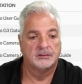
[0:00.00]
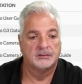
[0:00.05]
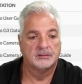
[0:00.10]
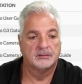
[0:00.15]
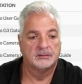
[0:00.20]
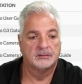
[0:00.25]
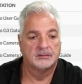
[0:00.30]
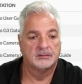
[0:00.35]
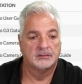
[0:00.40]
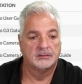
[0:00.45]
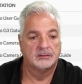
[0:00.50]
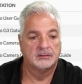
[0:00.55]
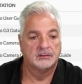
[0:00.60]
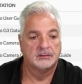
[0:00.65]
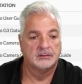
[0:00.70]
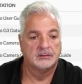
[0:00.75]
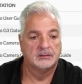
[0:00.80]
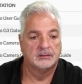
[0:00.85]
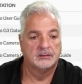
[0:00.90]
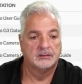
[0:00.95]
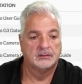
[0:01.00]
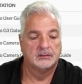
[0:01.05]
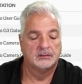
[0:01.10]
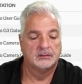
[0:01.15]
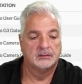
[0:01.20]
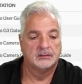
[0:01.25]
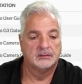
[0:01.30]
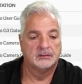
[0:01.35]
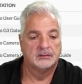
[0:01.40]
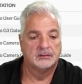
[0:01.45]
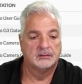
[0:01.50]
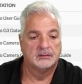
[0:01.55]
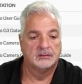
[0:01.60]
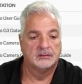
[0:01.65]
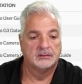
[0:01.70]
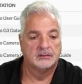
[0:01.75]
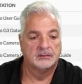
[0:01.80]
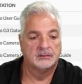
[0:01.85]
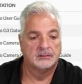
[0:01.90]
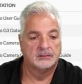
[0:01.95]

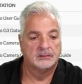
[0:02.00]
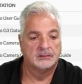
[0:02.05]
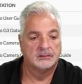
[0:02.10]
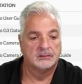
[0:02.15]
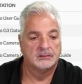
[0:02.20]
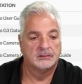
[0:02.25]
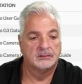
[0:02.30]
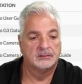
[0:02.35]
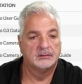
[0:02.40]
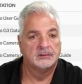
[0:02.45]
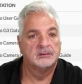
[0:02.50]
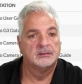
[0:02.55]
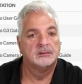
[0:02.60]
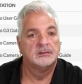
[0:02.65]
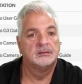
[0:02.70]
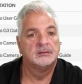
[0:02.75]
No one is speaking in this clip.